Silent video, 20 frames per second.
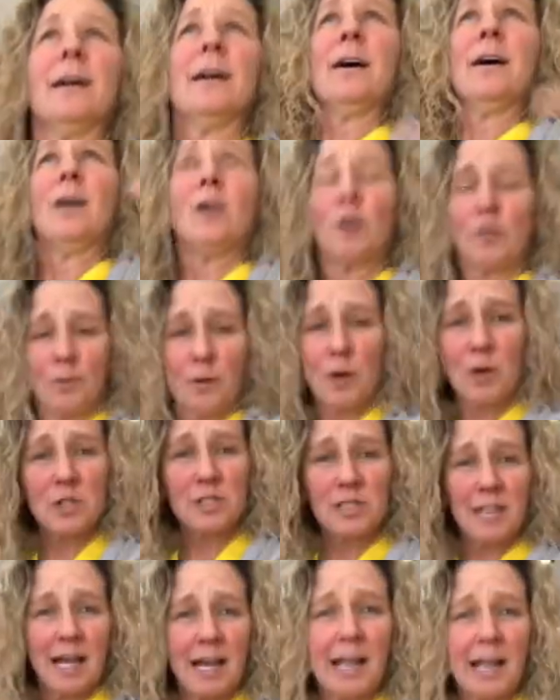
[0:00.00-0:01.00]
her first
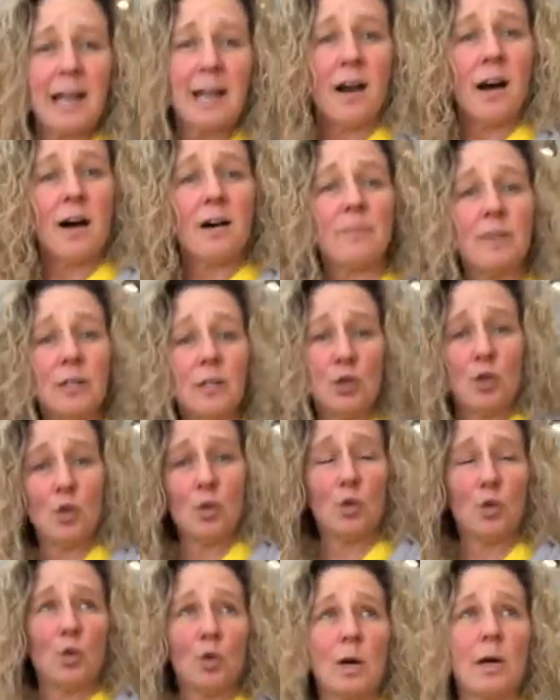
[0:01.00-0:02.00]
day of a new
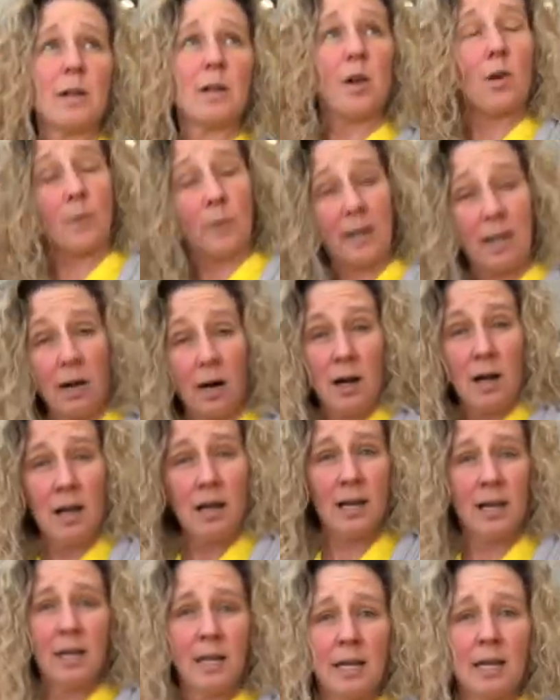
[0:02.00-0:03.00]
career.
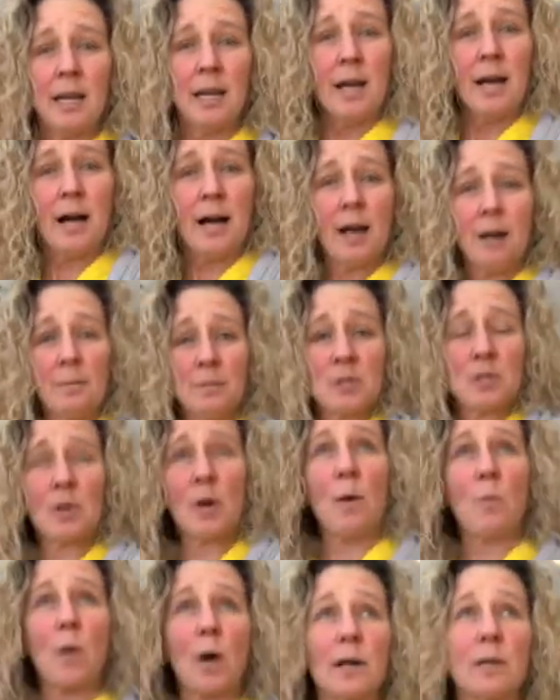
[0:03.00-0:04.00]
So I
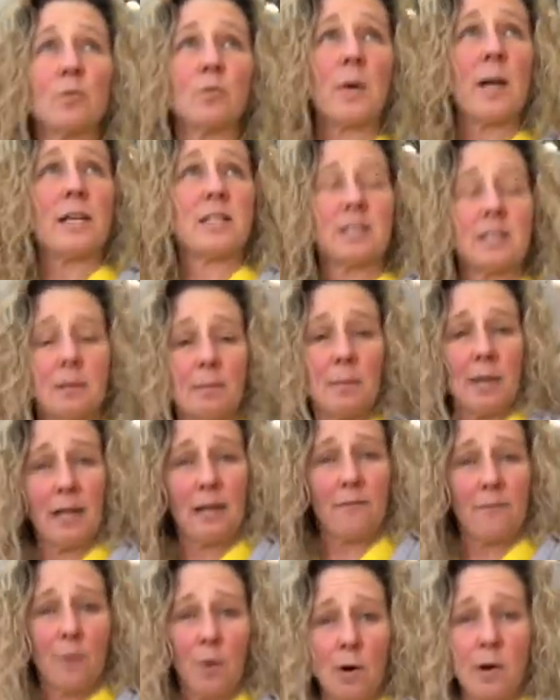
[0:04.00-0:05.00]
want to raise some money
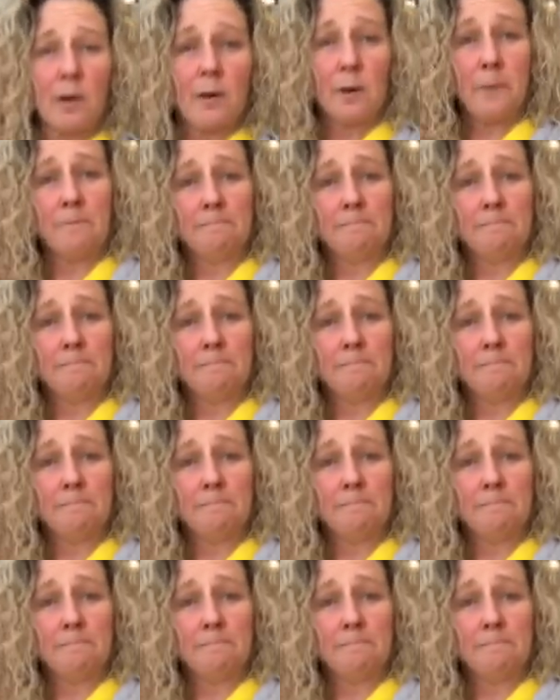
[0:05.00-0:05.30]
for her.